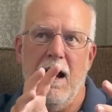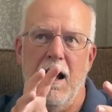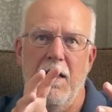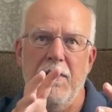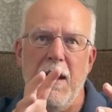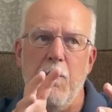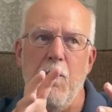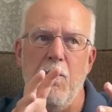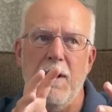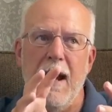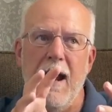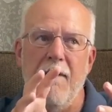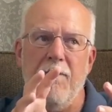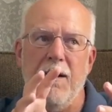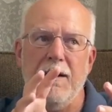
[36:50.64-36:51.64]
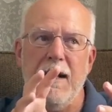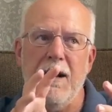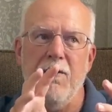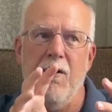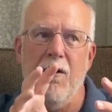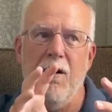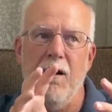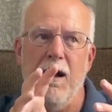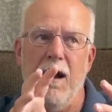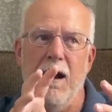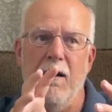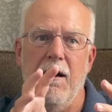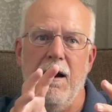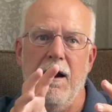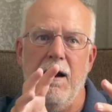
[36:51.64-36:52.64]
they won't have what they
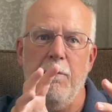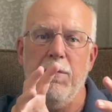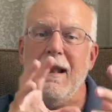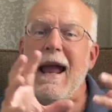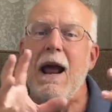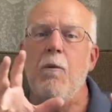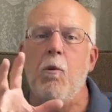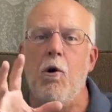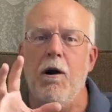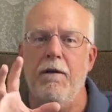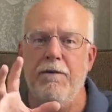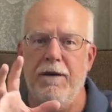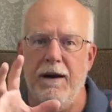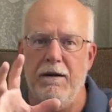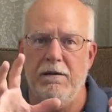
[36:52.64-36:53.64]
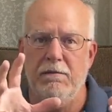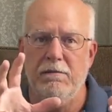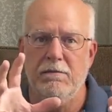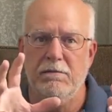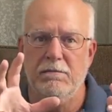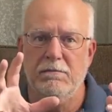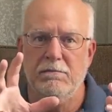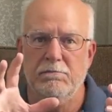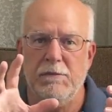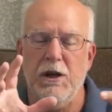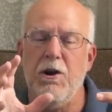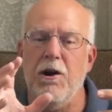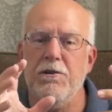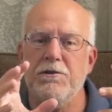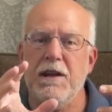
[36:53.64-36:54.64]
call plant warfare
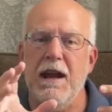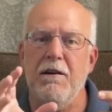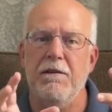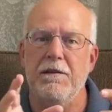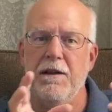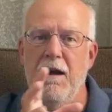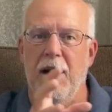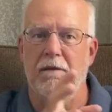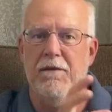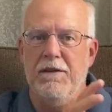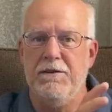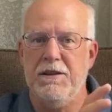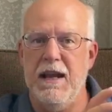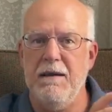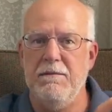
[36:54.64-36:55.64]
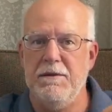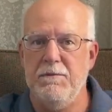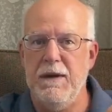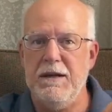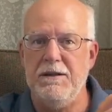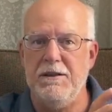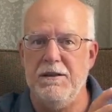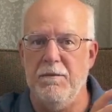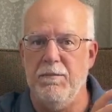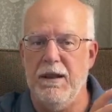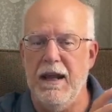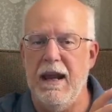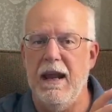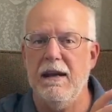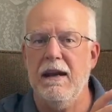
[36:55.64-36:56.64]
because they are of the same species of
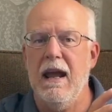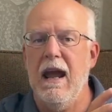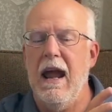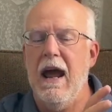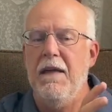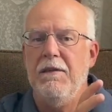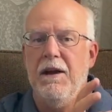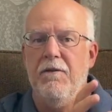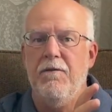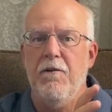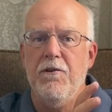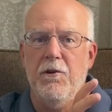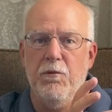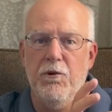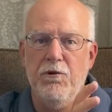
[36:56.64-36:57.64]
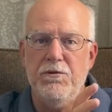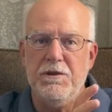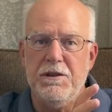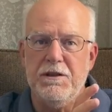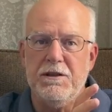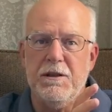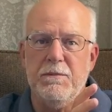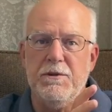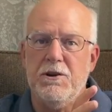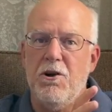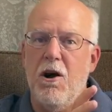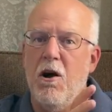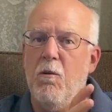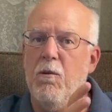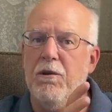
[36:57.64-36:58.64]
plant, and therefore the root systems and
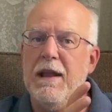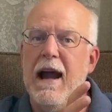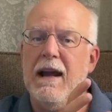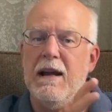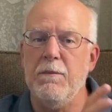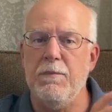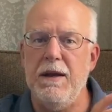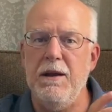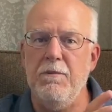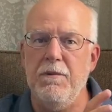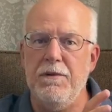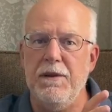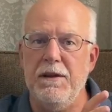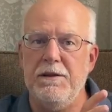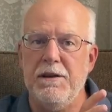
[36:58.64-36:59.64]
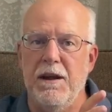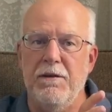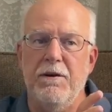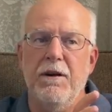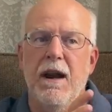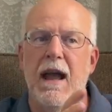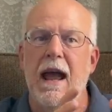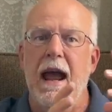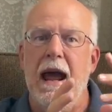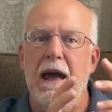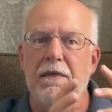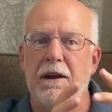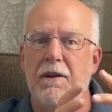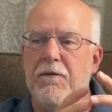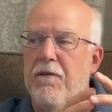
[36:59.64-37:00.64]
all will not compete with each other, and
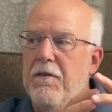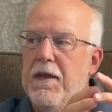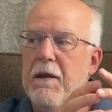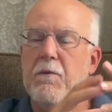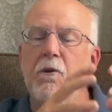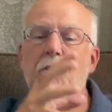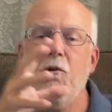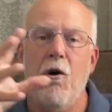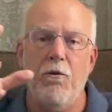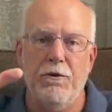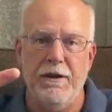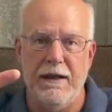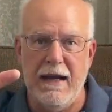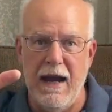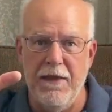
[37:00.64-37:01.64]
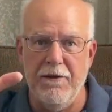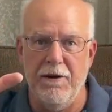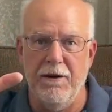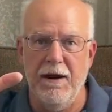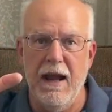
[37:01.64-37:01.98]
therefore they will grow together,